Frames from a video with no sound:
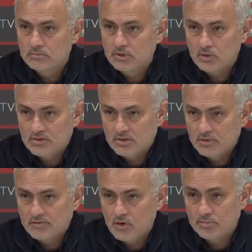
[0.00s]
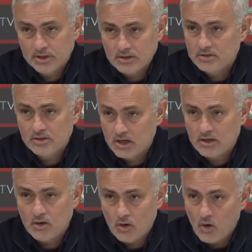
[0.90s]
because some of our players, they
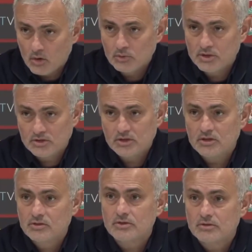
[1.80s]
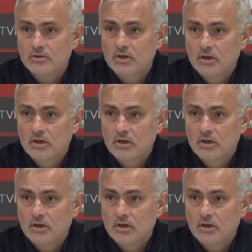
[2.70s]
are always injured,